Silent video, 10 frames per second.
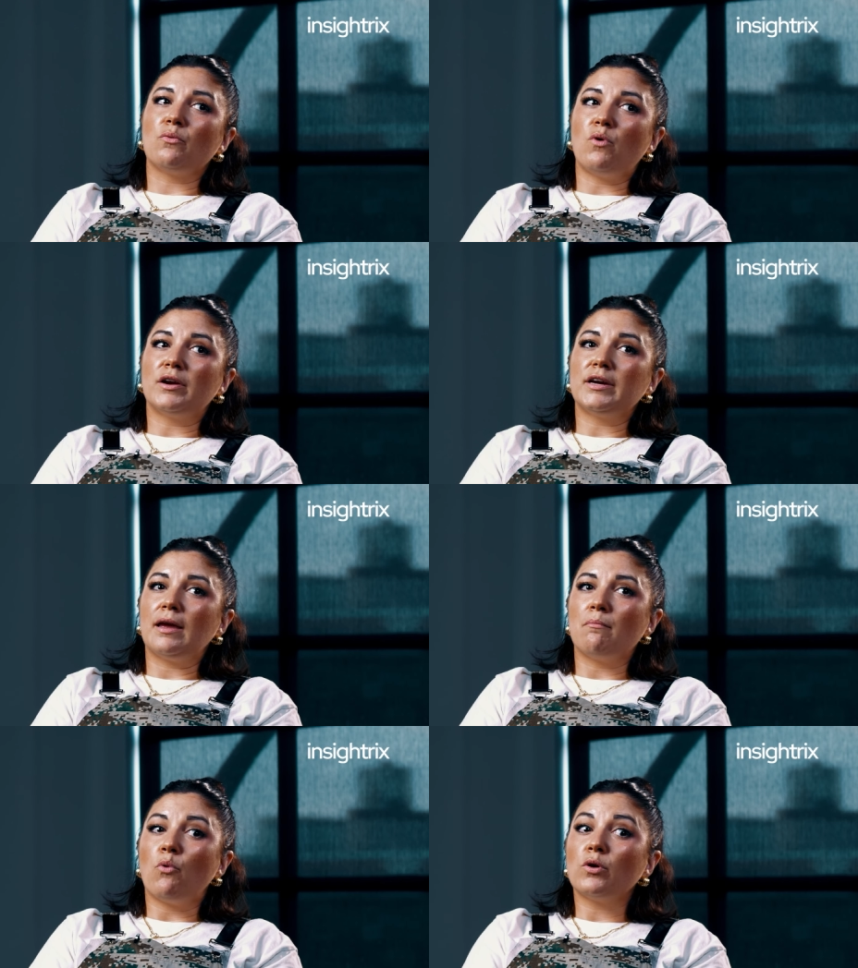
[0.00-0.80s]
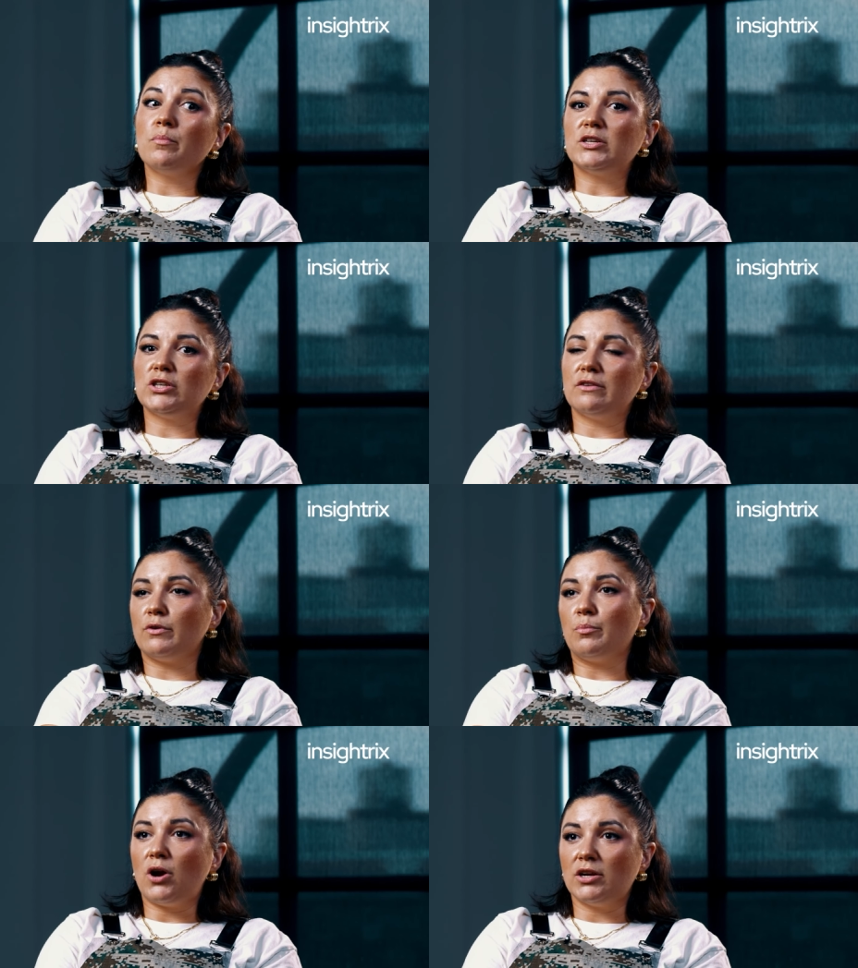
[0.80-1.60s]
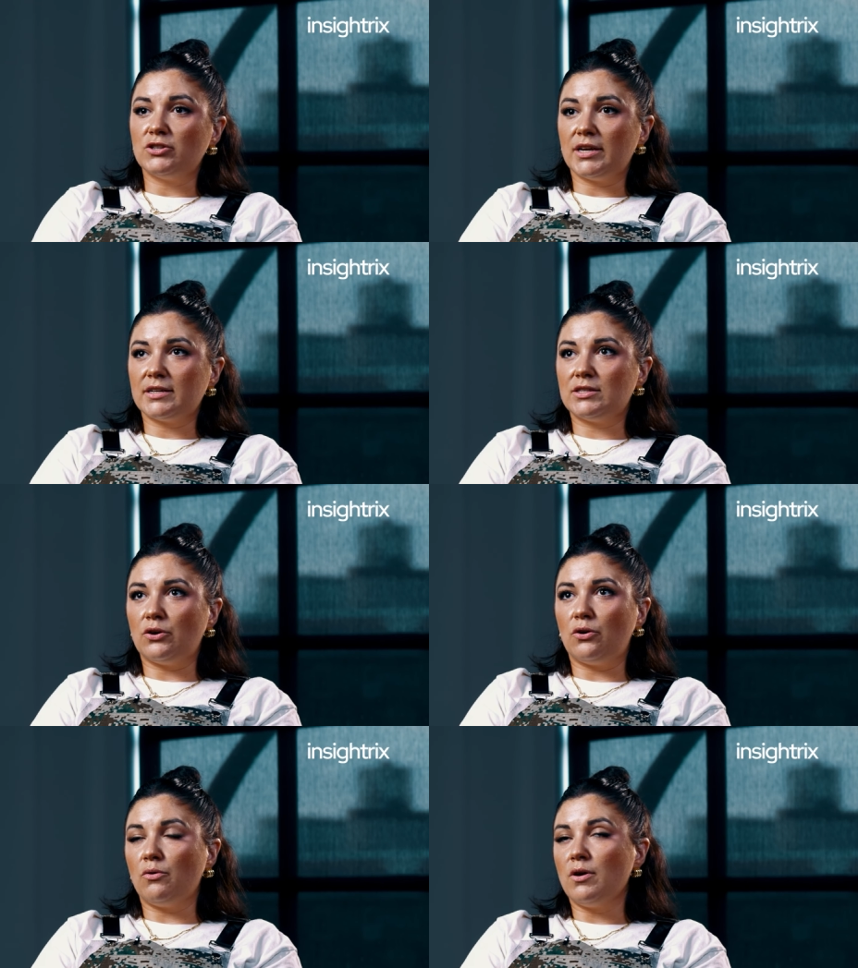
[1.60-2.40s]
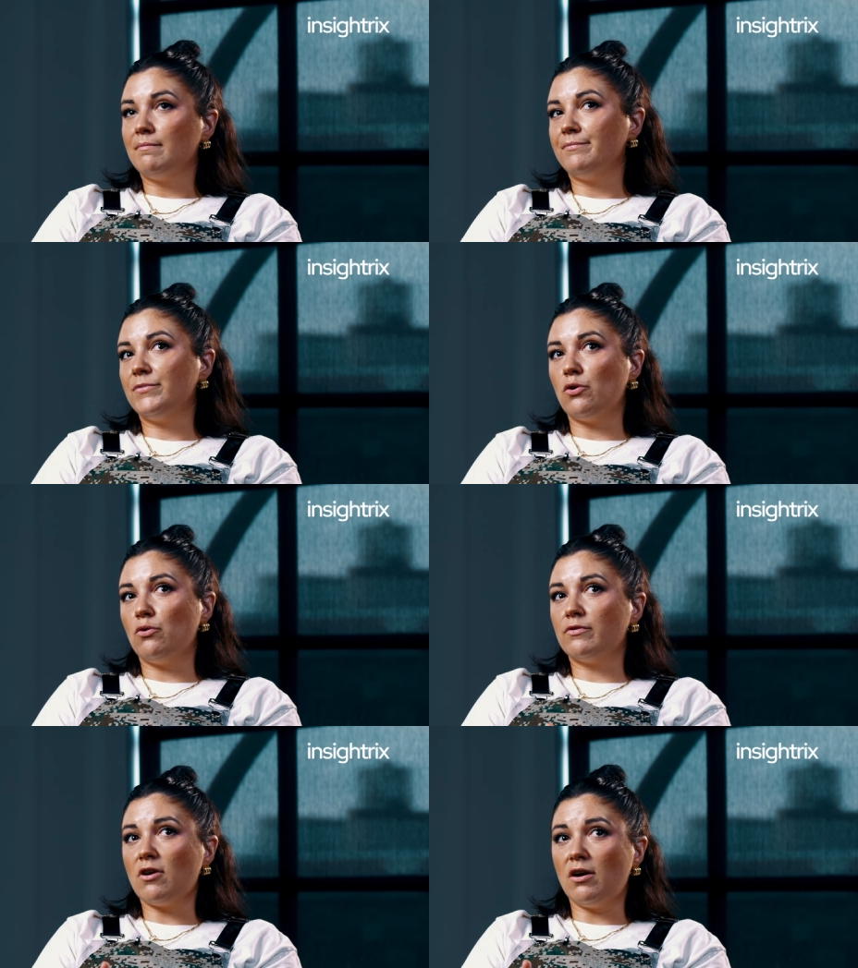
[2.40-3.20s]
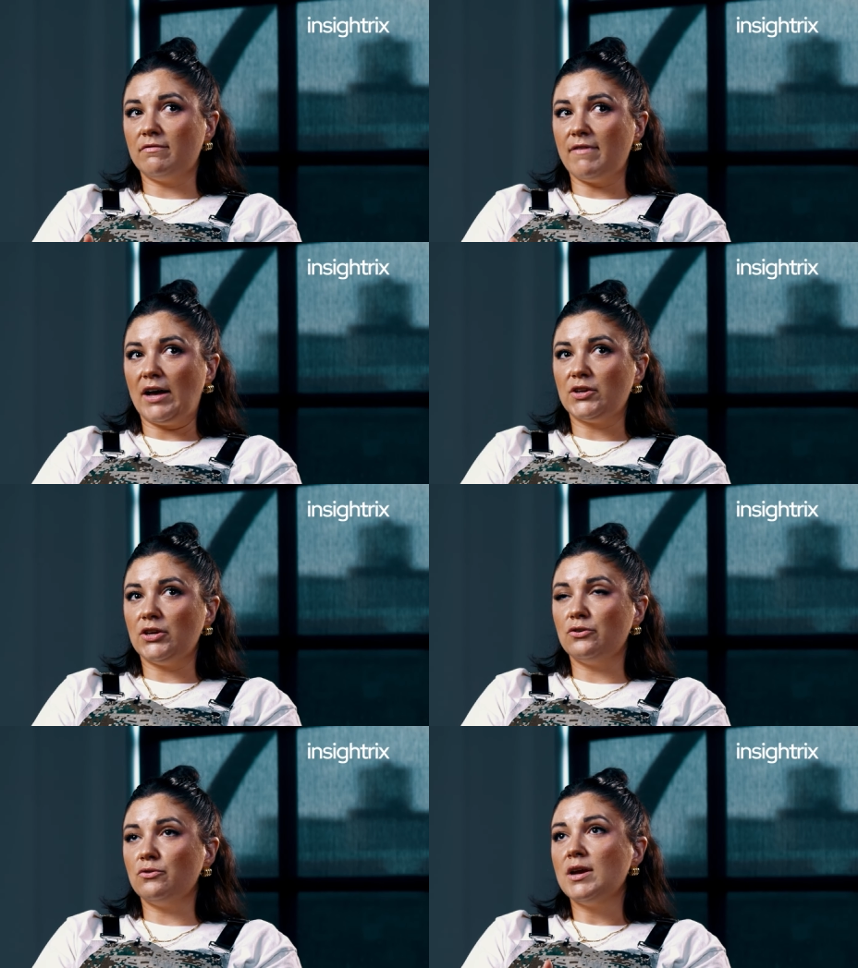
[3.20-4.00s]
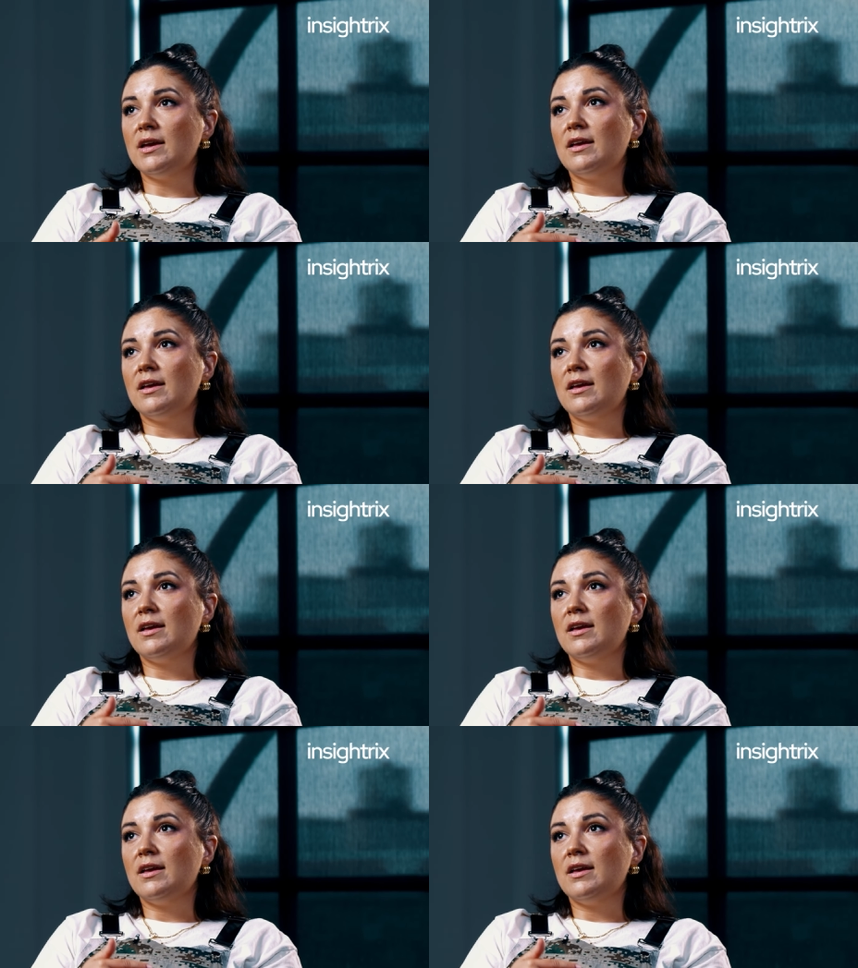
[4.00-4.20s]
wanting more budget for projects. So the overall value